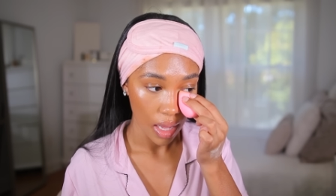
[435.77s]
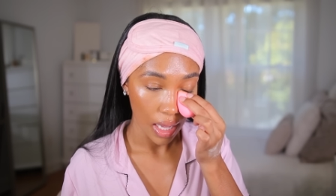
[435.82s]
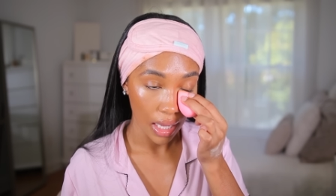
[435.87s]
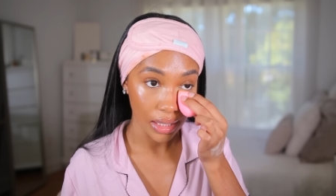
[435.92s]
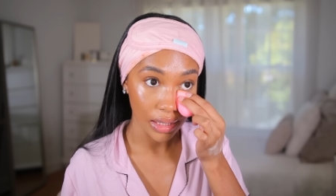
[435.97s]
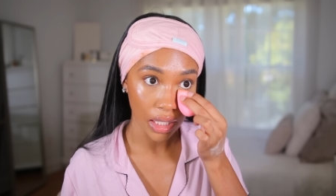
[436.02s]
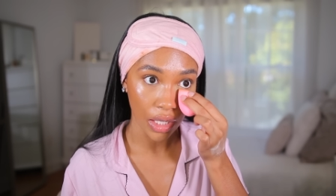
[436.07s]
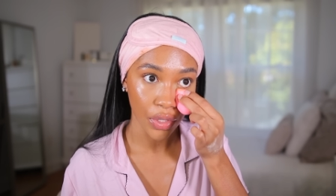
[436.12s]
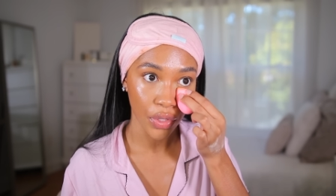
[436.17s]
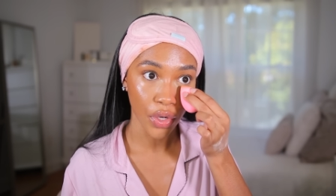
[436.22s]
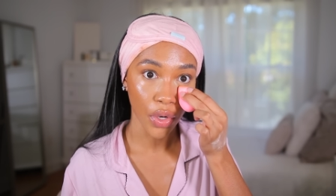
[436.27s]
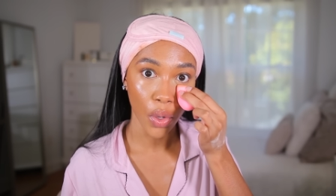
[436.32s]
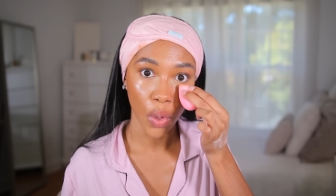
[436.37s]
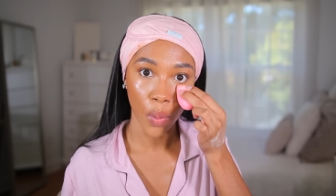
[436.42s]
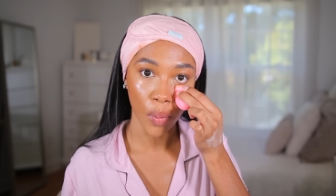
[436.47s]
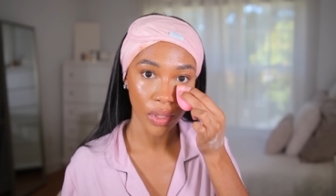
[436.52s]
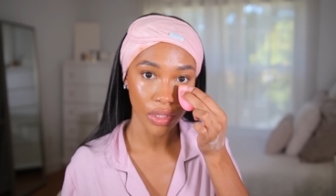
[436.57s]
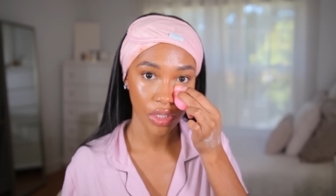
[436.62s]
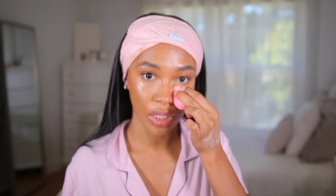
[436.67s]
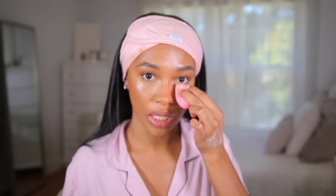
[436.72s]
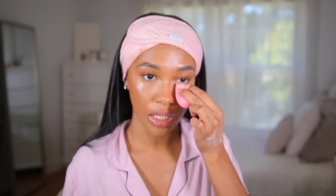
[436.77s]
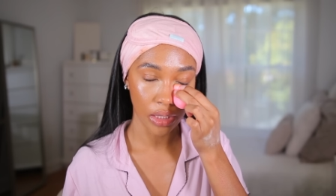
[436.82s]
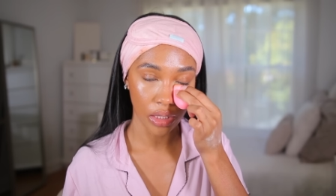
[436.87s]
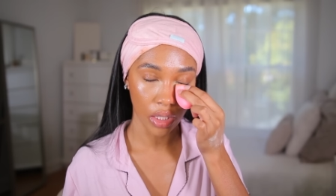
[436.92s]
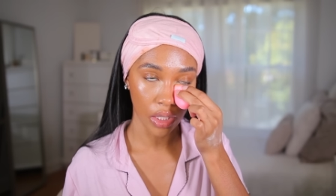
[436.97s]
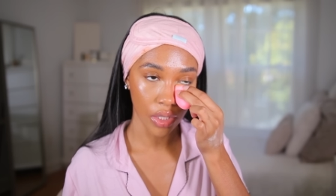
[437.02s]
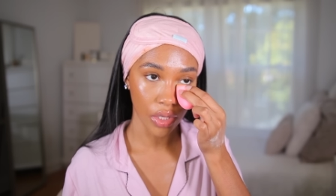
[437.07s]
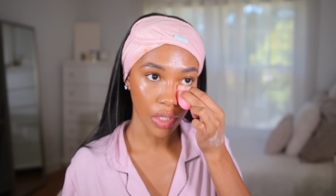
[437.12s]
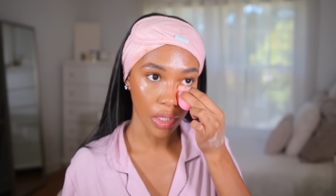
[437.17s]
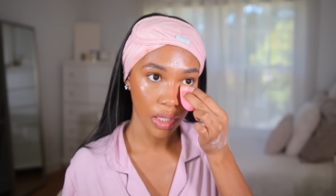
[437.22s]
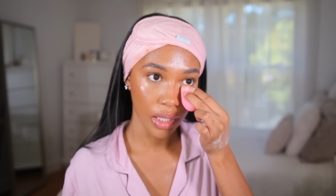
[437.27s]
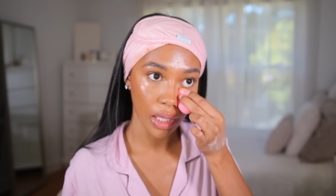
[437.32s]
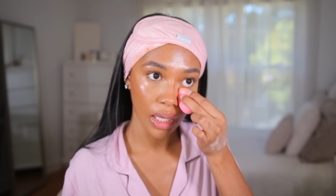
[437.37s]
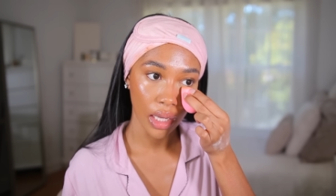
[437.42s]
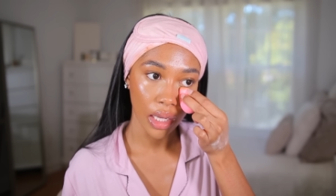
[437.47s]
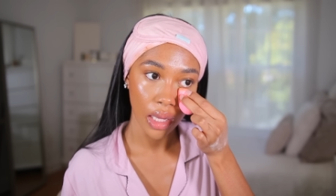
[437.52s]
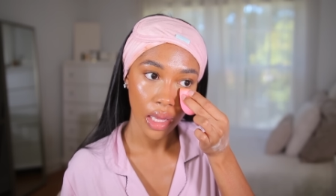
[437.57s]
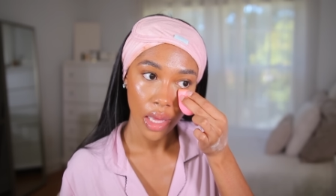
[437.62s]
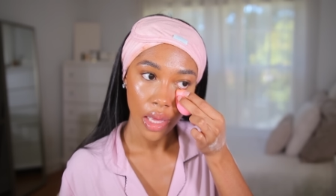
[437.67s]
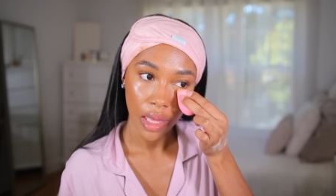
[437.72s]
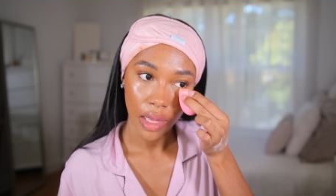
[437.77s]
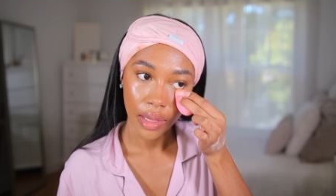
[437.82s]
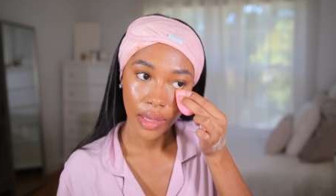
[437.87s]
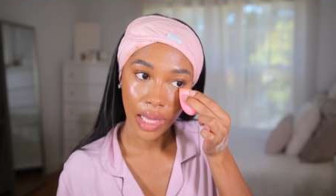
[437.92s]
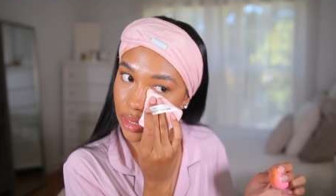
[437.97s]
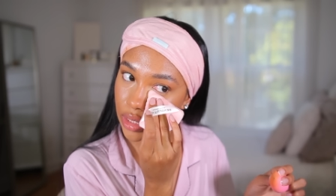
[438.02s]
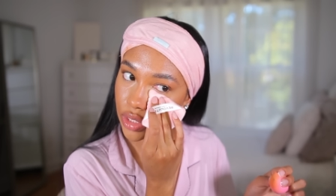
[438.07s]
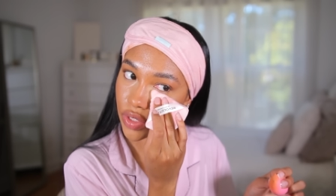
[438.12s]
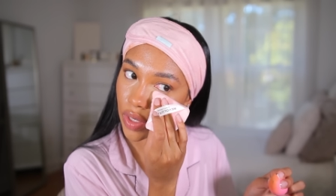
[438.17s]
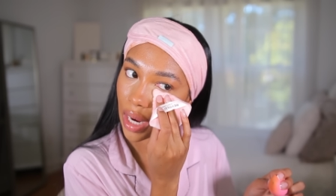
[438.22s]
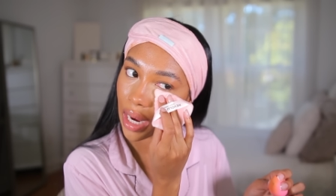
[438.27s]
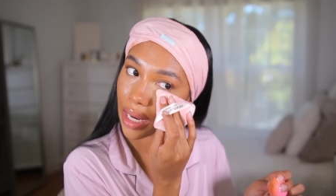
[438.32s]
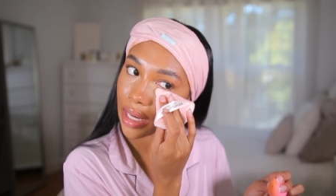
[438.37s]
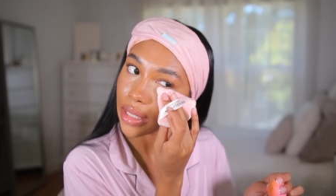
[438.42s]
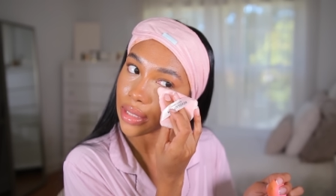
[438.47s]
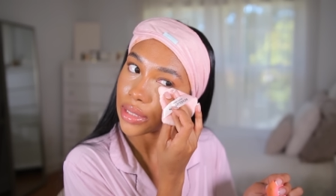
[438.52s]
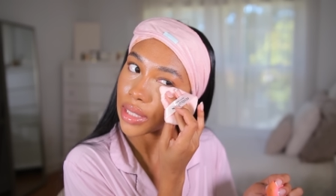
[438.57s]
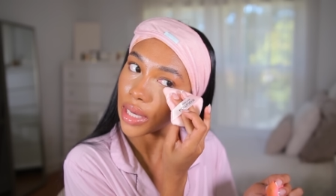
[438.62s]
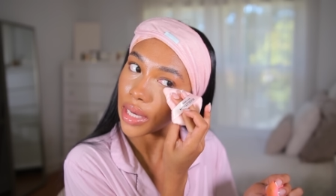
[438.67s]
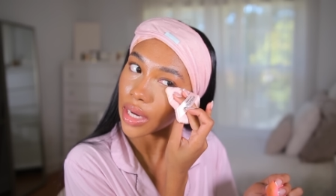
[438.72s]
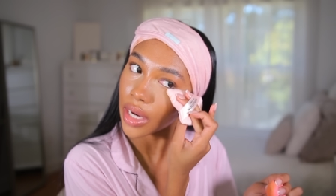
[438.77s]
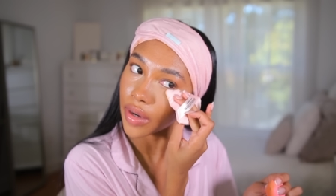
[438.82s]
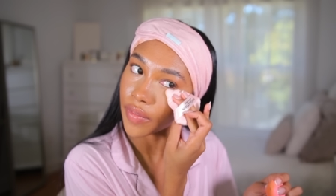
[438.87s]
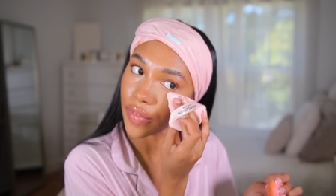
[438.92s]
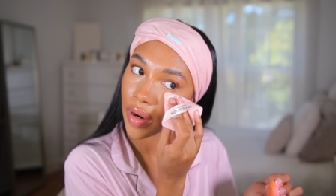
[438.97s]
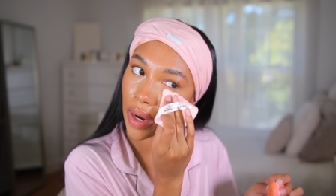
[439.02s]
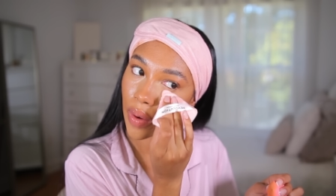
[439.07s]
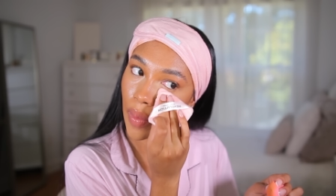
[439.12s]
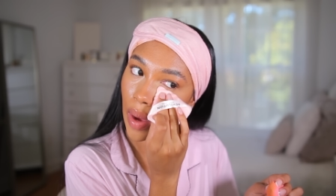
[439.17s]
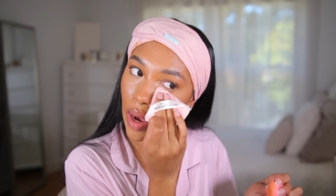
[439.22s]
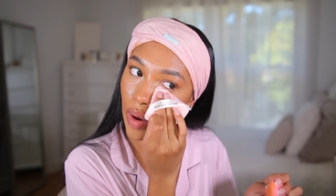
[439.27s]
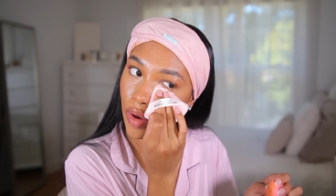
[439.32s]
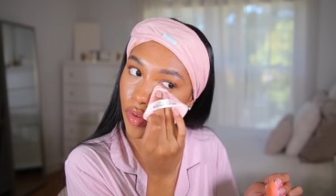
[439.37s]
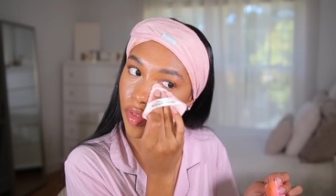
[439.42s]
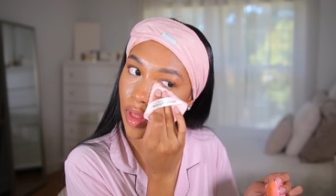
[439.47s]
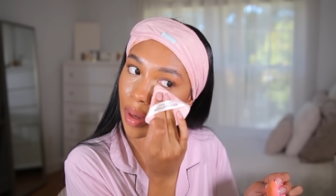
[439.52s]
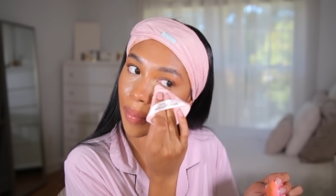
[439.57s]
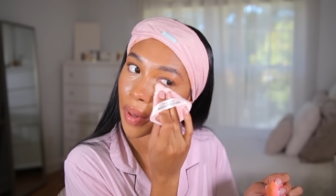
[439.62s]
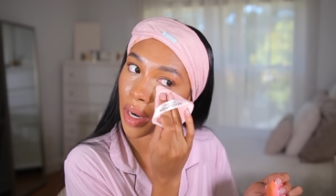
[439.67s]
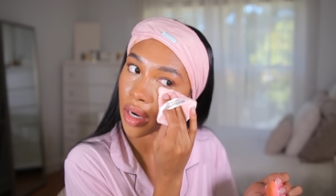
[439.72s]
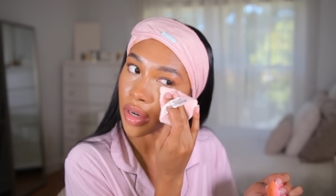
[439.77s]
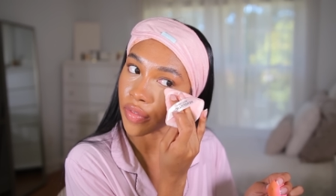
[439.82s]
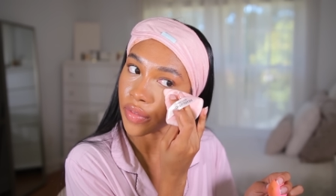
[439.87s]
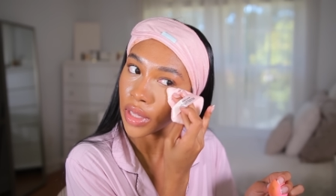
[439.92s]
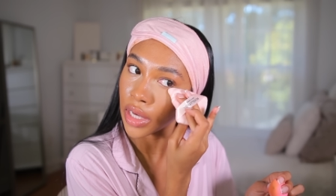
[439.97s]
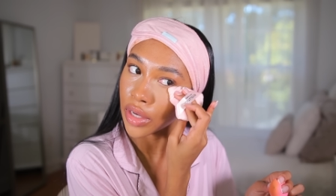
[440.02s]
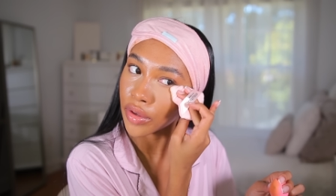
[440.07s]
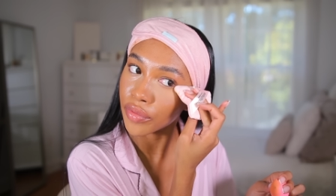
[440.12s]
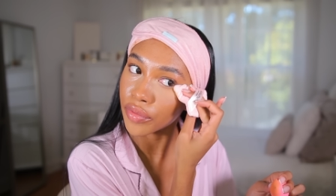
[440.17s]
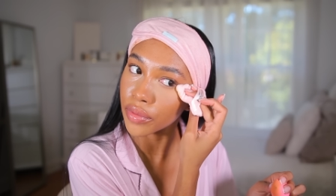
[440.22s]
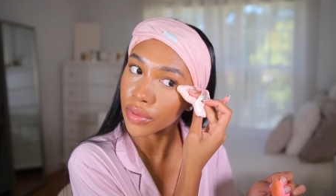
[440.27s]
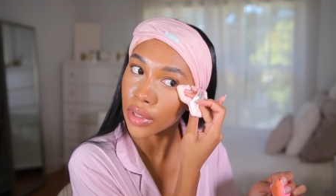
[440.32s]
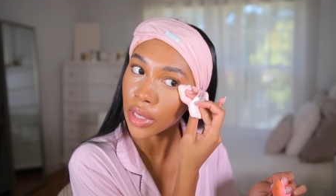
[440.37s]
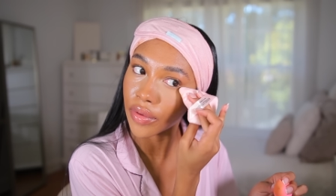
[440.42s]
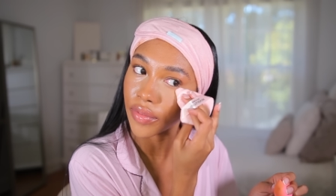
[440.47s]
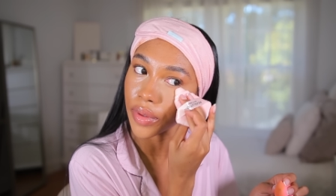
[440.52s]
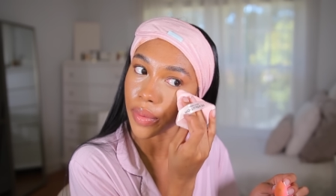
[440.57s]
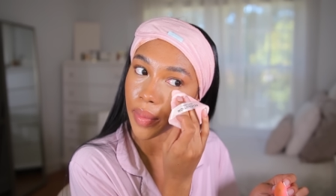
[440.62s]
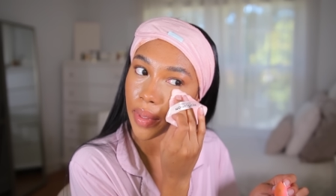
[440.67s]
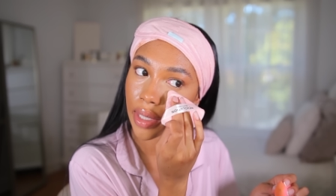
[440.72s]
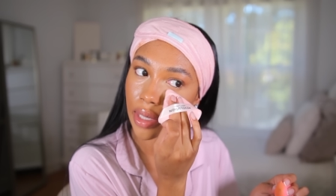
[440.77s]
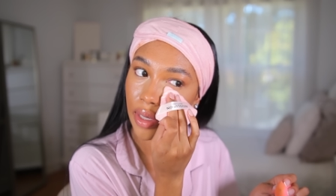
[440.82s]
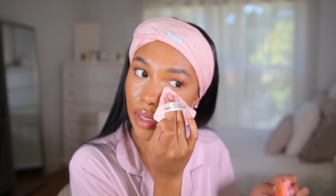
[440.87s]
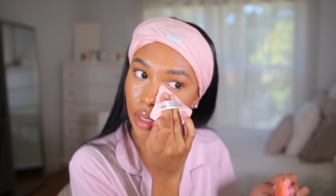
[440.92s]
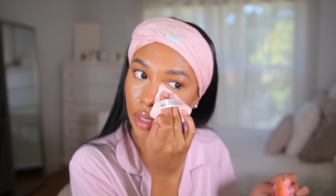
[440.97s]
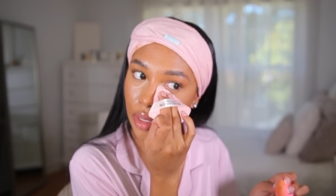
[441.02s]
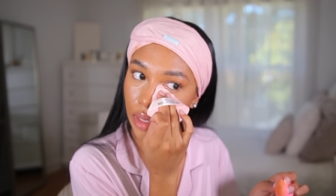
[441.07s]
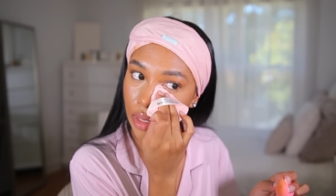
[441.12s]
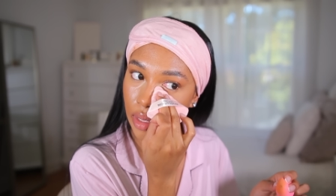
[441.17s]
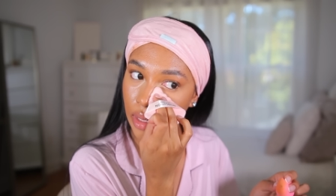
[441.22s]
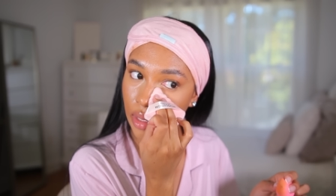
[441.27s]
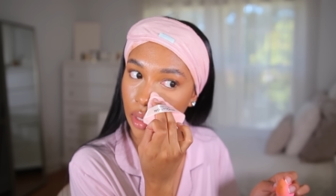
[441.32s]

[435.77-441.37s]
is that you're always changing and learning and to try to take a route out of that part of life will never work